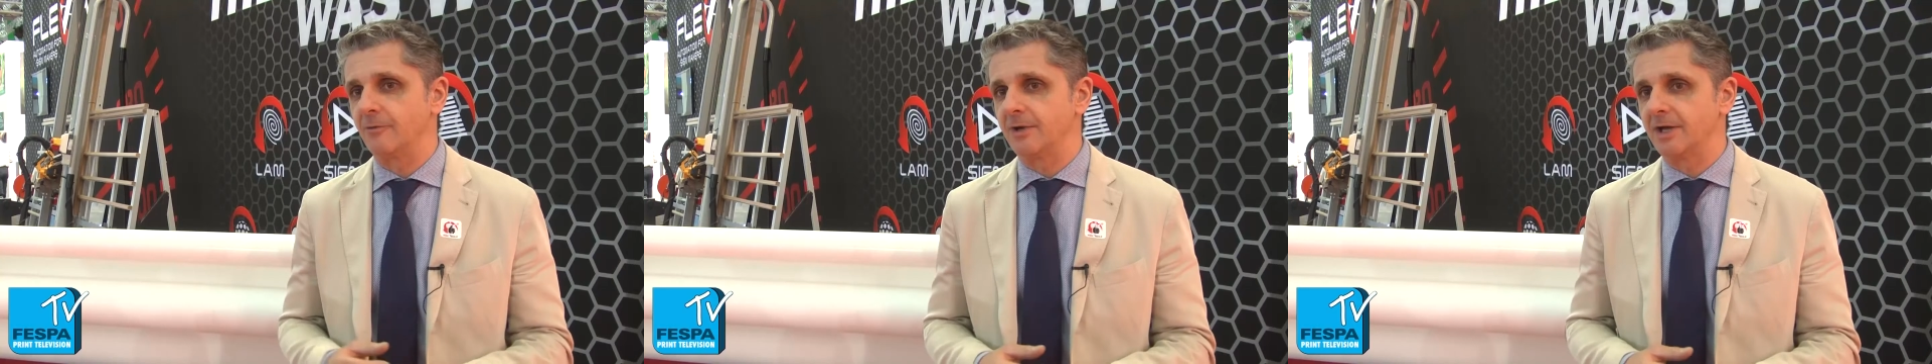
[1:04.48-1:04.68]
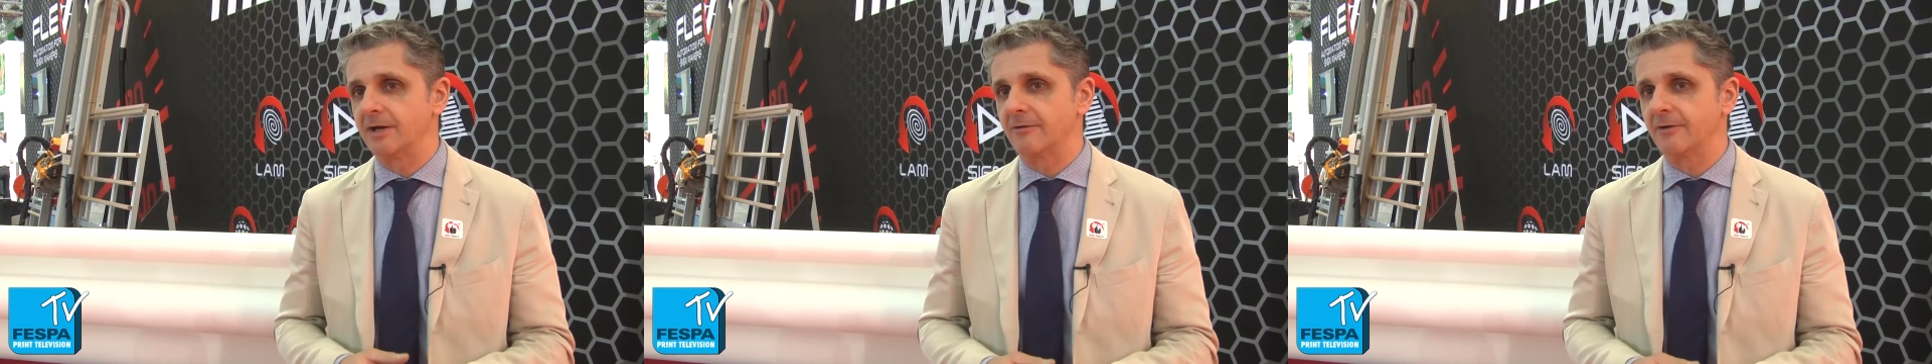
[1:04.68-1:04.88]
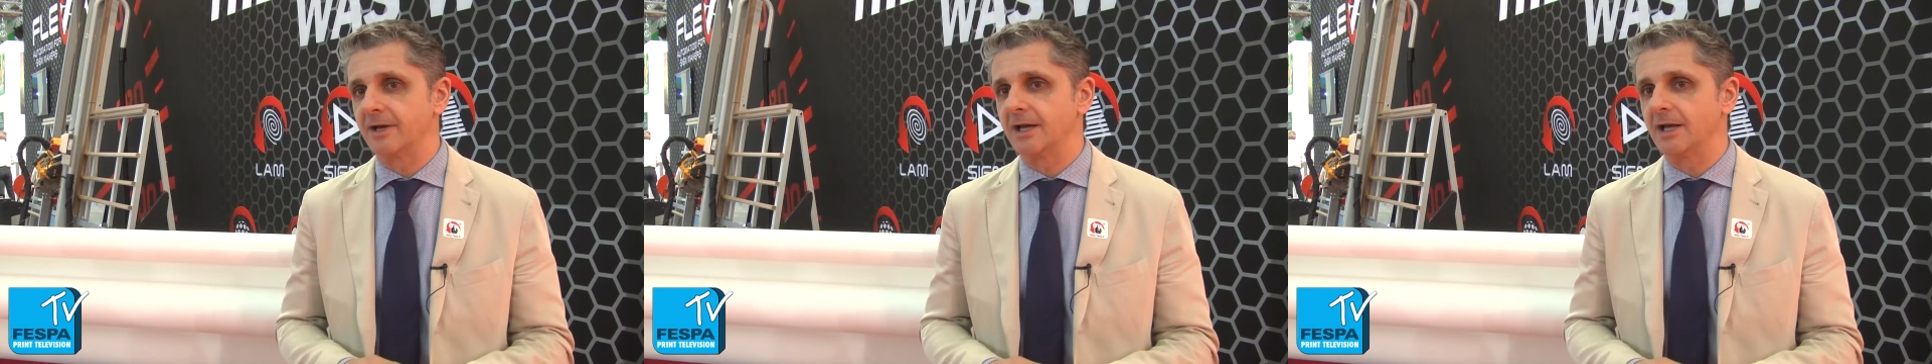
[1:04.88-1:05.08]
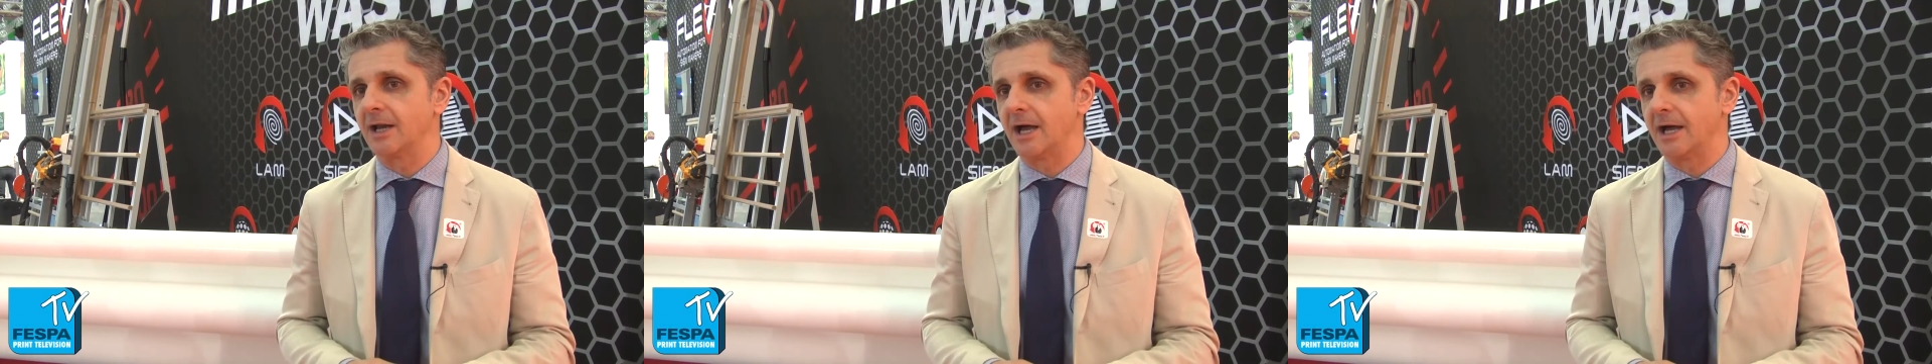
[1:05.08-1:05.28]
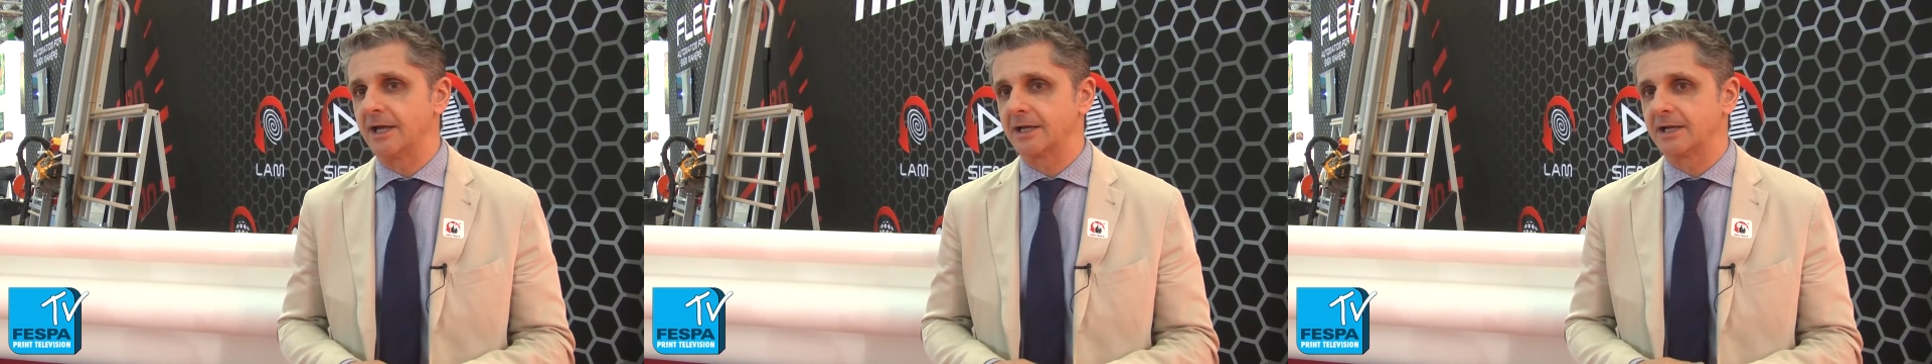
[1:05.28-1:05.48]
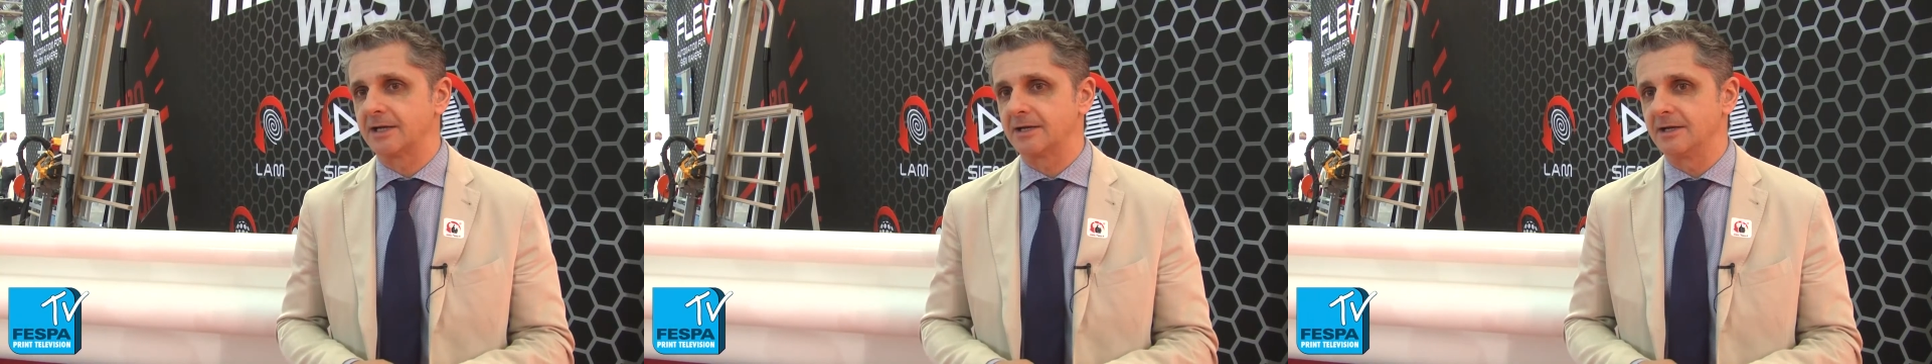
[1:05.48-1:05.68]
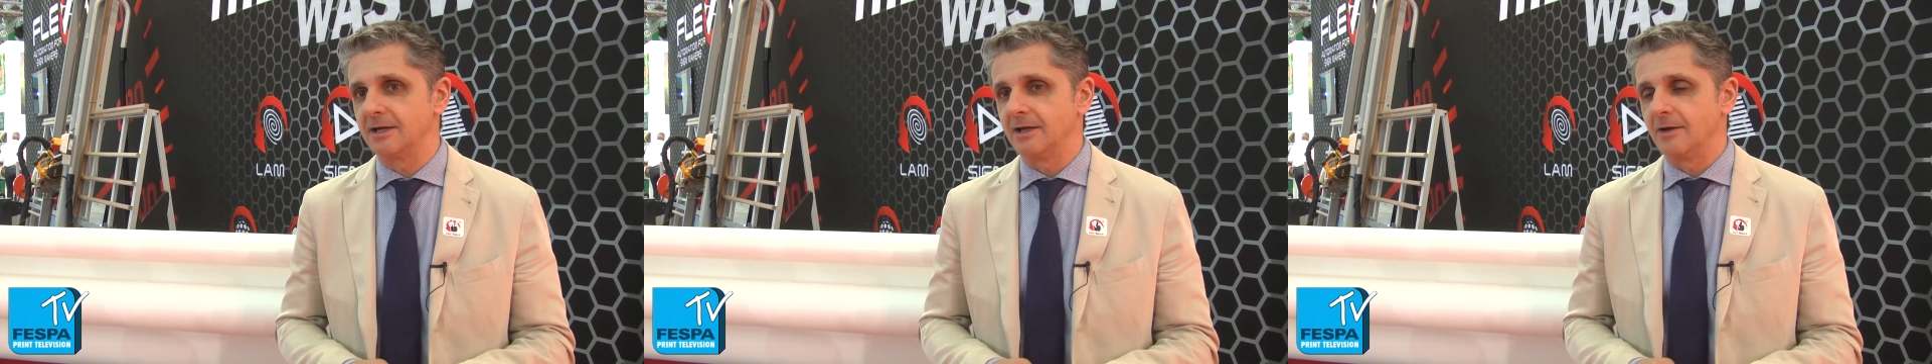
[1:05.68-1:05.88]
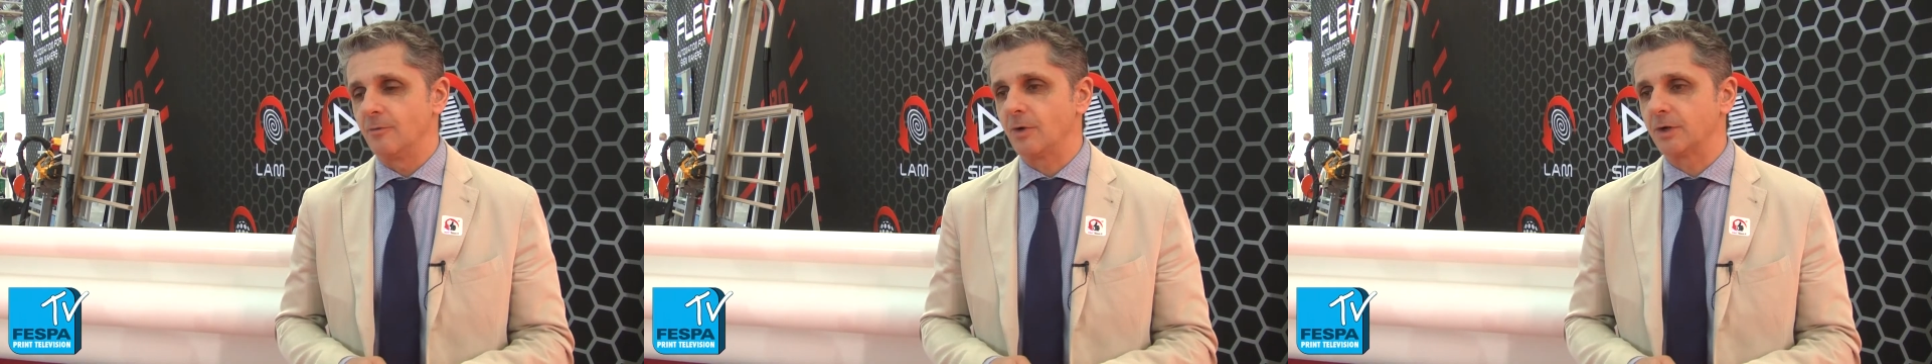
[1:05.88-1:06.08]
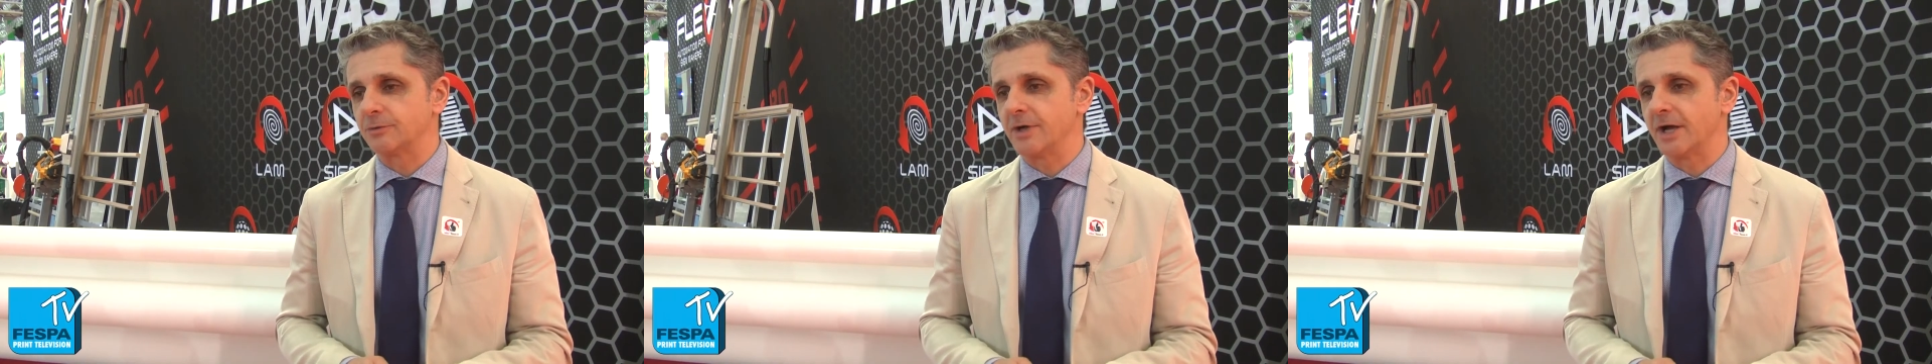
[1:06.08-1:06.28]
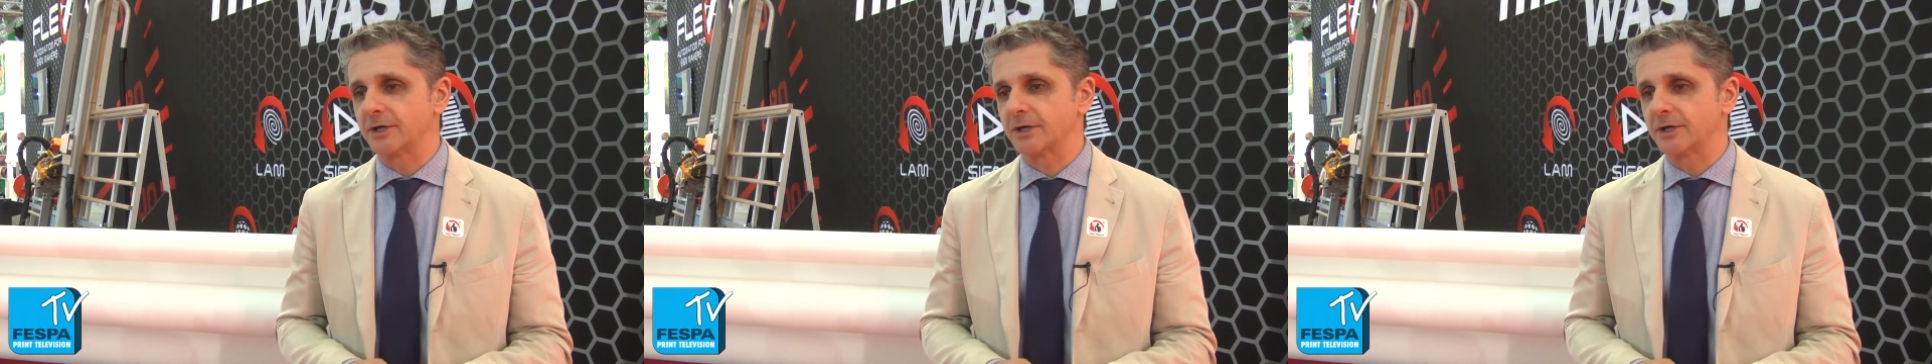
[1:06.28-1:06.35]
we really like what we